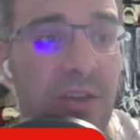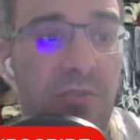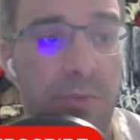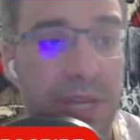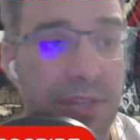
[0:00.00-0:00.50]

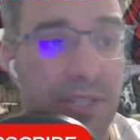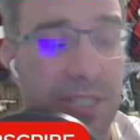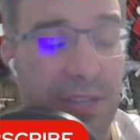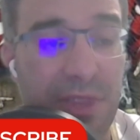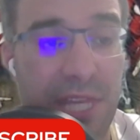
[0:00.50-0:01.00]
from hitting the
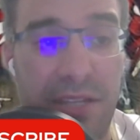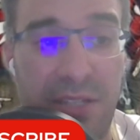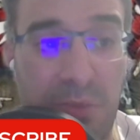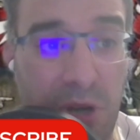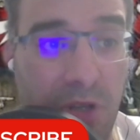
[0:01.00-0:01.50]

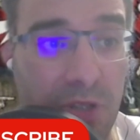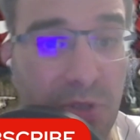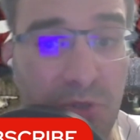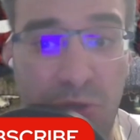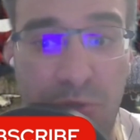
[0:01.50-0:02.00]
7,000 mark
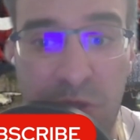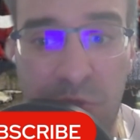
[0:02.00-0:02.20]
on YouTube as